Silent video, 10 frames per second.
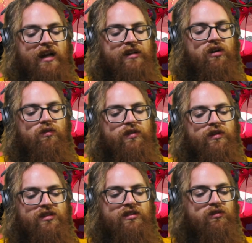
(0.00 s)
I know
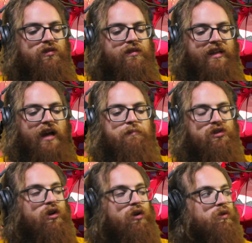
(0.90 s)
there's still to it like I'm
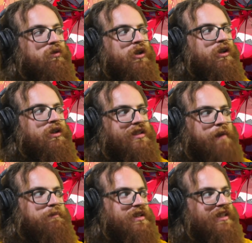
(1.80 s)
so
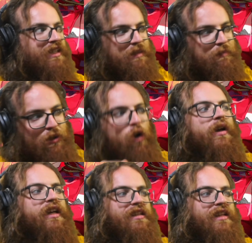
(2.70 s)
tempted to keep
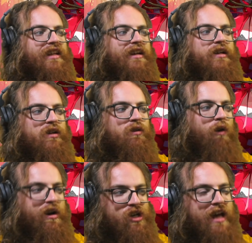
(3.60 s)
going and then like
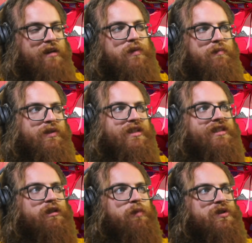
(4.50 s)
watch ahead a bit, but this
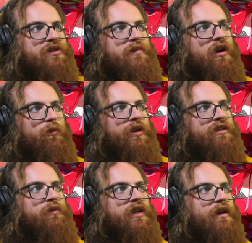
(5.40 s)
is supposed to be our week
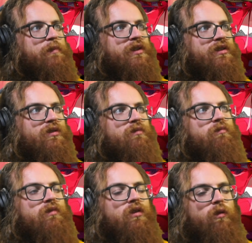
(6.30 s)
to week episode
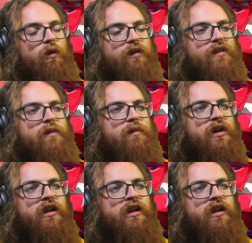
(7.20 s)
or one of them.